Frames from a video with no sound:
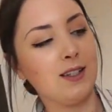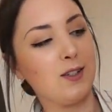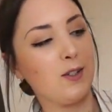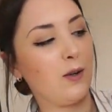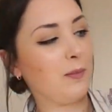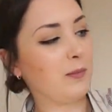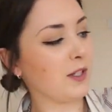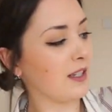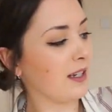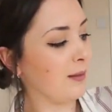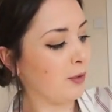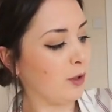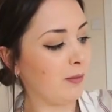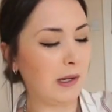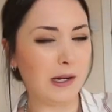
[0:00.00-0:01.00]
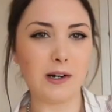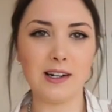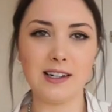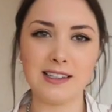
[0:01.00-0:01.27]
So I'm just gonna put them here